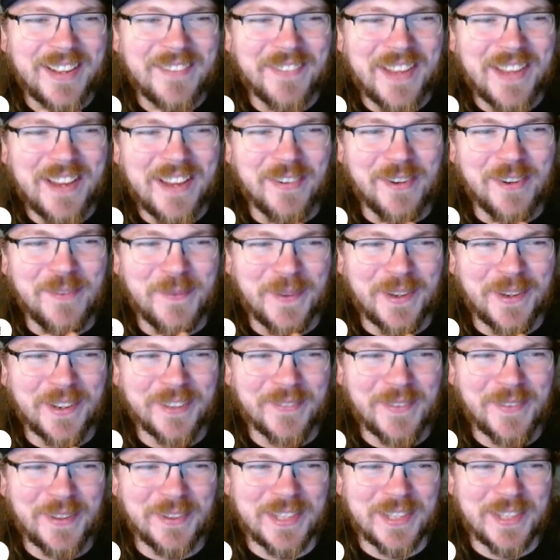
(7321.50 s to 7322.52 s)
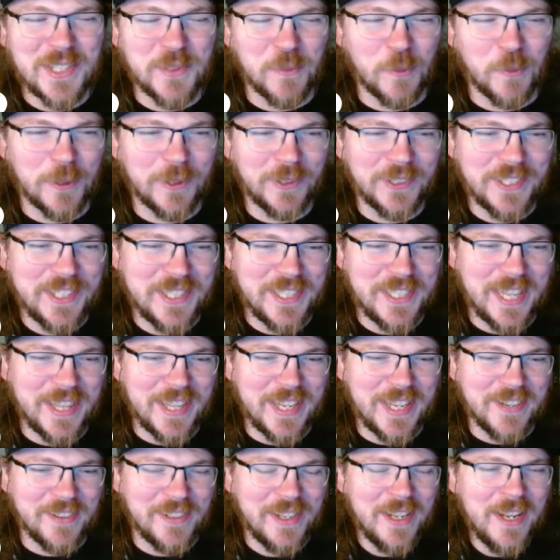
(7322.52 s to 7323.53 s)
my favorite part about this world is
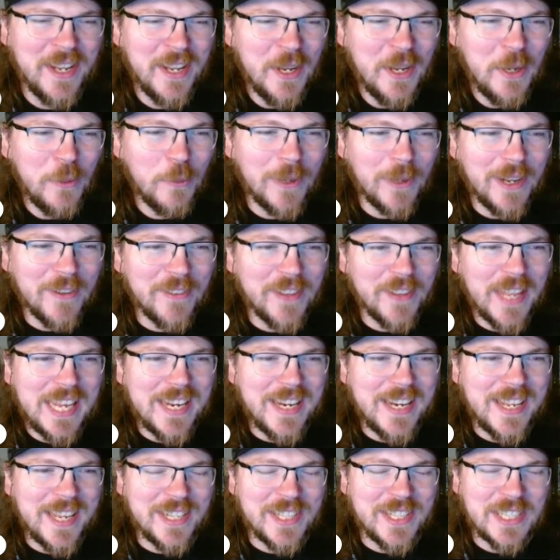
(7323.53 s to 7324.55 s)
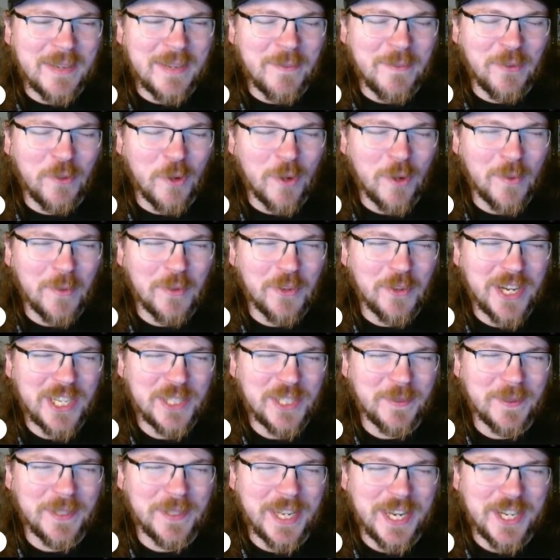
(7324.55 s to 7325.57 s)
that there's whenever they need some form of
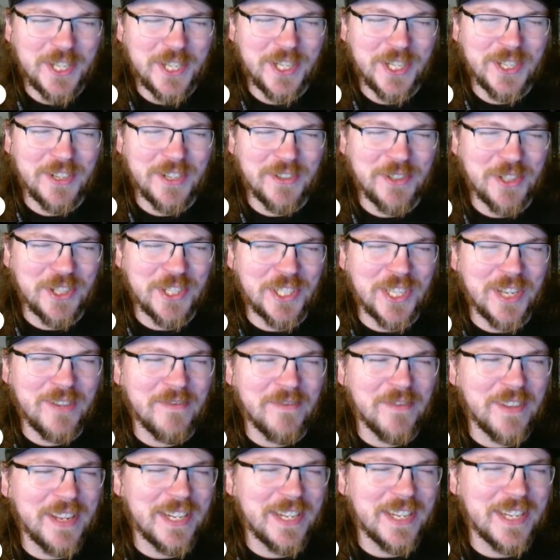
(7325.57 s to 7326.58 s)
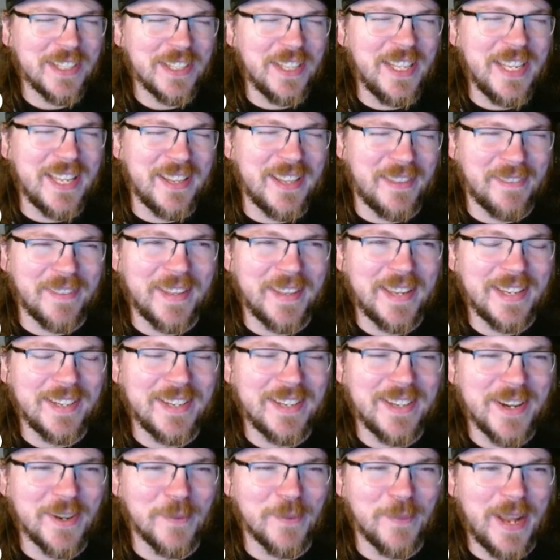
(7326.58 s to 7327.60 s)
transportation, there's just conveniently a
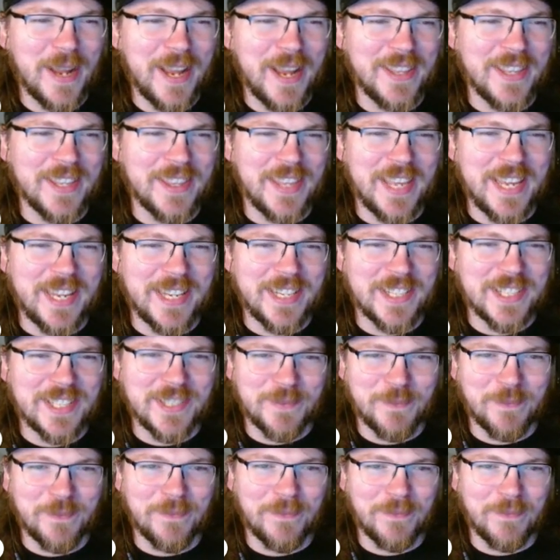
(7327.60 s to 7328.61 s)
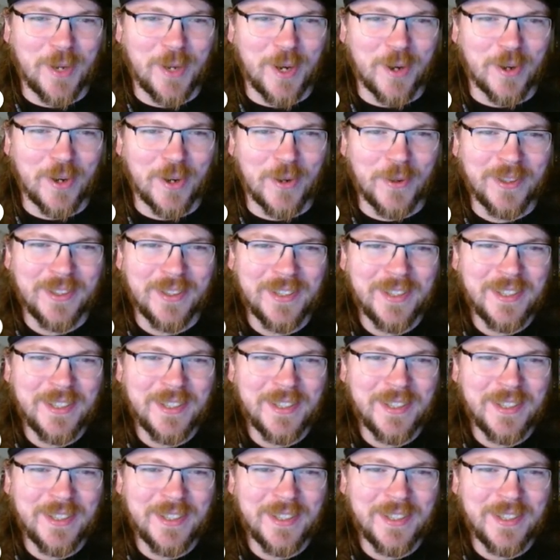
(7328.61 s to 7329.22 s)
thing nearby that they can just borrow.